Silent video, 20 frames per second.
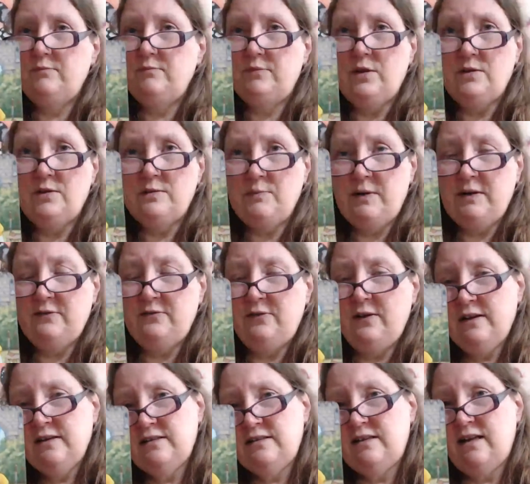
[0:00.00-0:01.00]
those
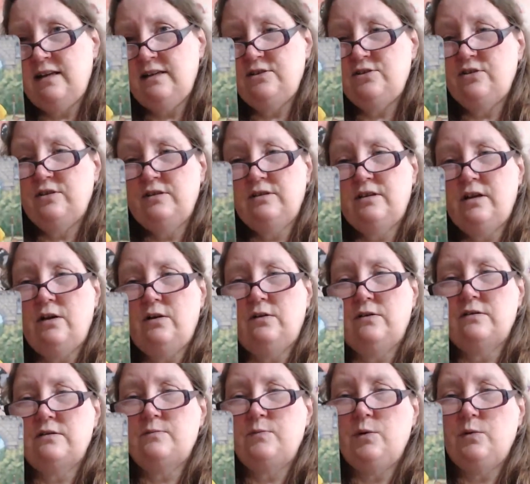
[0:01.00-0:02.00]
manifestation
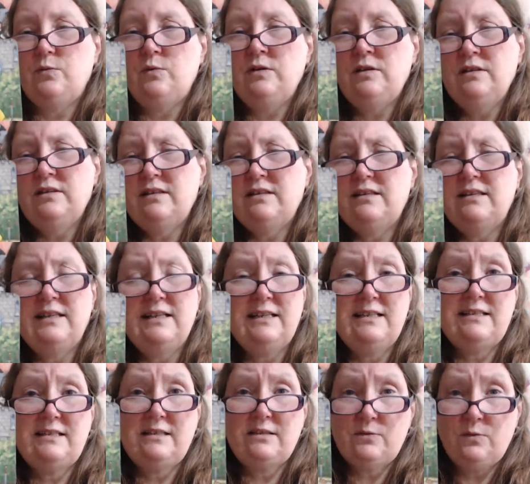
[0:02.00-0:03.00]
goals. But one of the
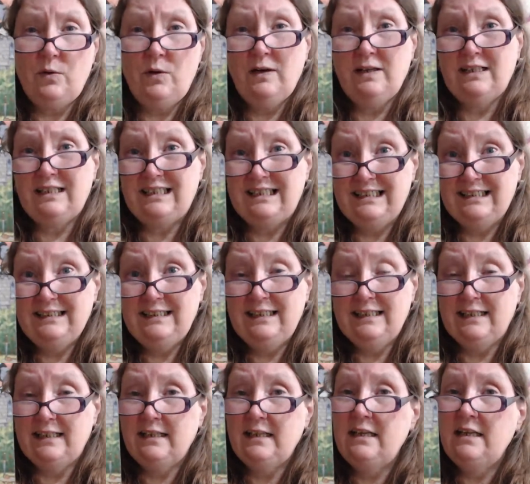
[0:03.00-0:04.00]
things that's quite
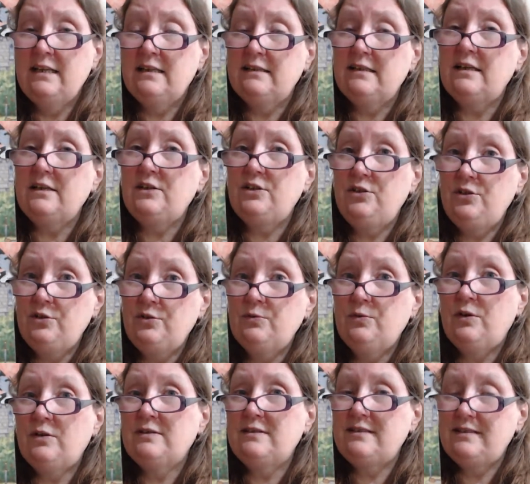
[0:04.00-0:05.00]
clear, that
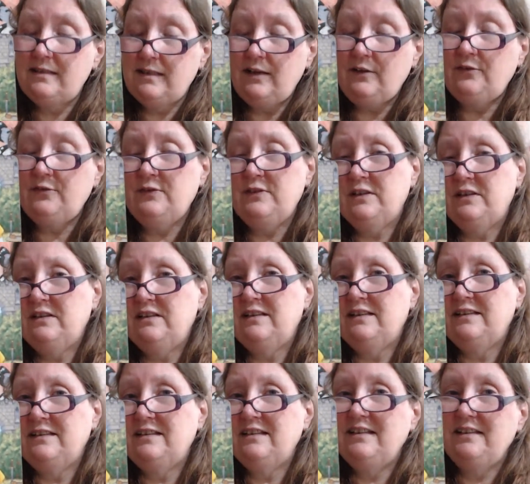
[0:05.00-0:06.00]
you are
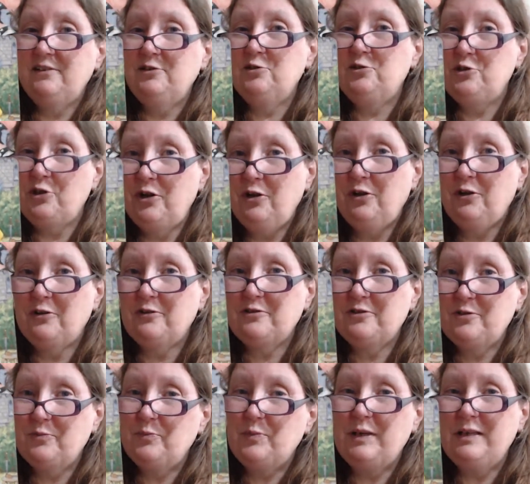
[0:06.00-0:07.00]
definitely in
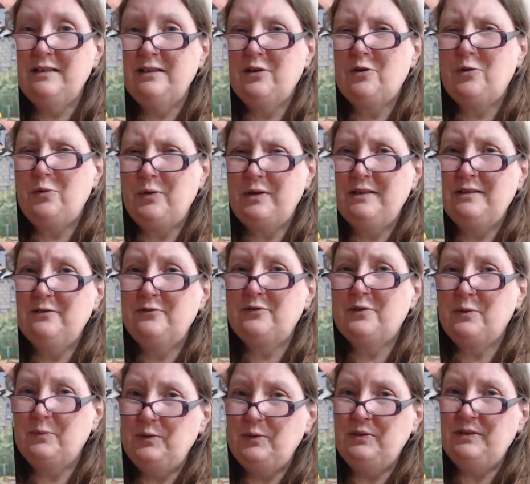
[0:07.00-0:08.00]
charge, being the Queen of
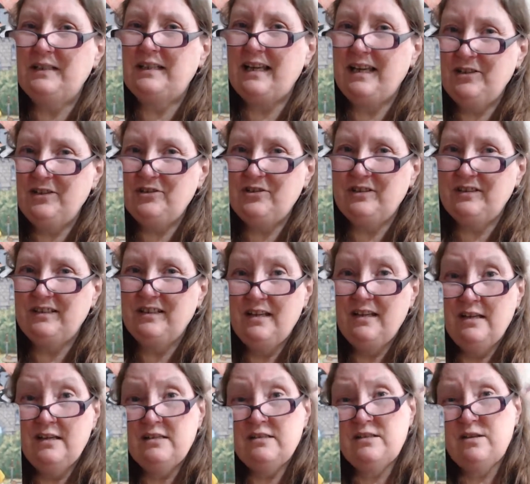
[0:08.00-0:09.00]
Communication.
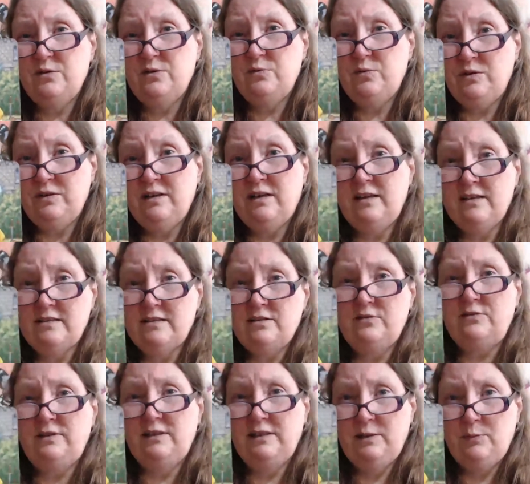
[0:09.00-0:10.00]
So one has
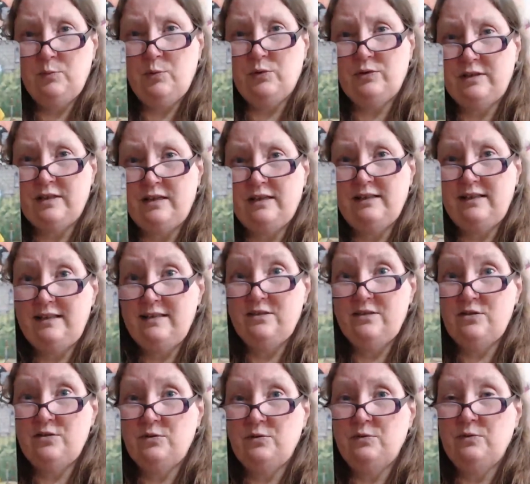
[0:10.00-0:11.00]
to really put that
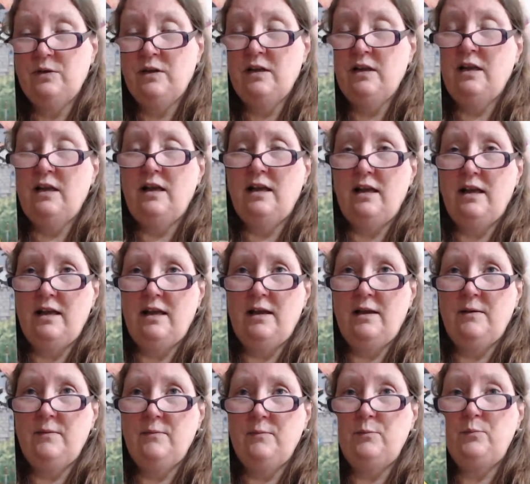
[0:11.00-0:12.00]
into
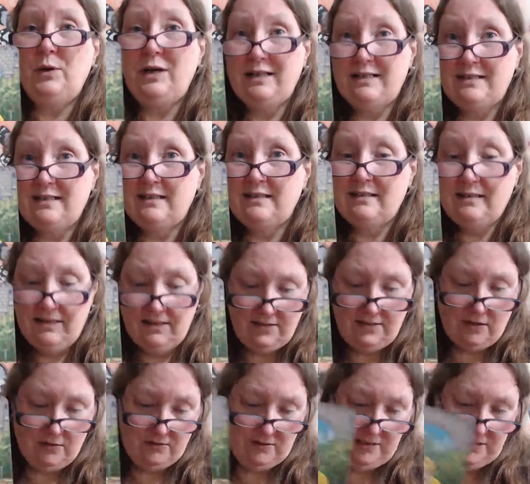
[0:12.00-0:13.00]
practice,
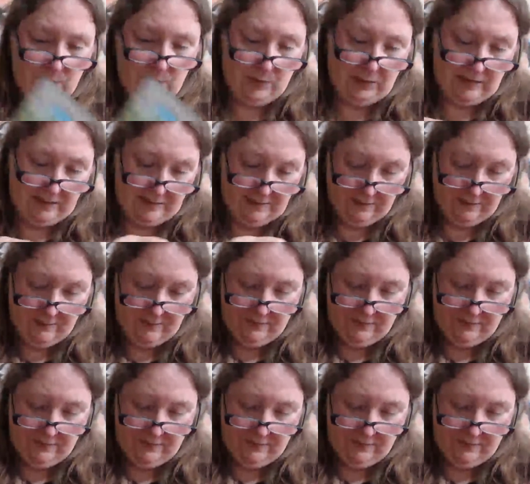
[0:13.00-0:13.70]
so to speak.